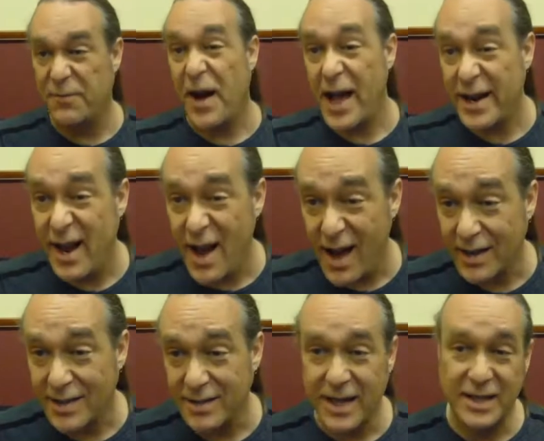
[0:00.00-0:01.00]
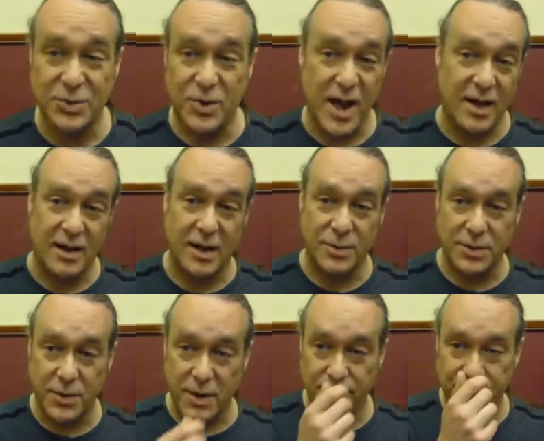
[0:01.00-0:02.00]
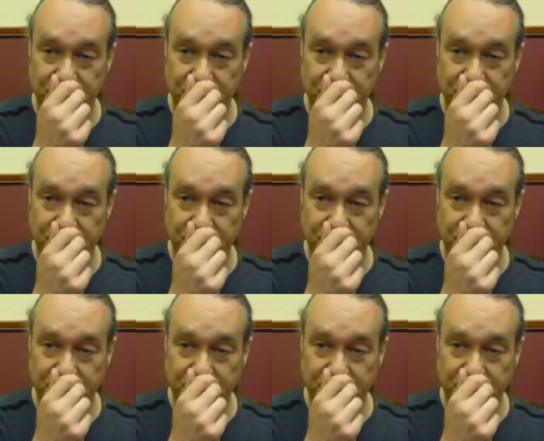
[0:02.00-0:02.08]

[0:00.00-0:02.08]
Like viaduct, okay. That's where that comes from.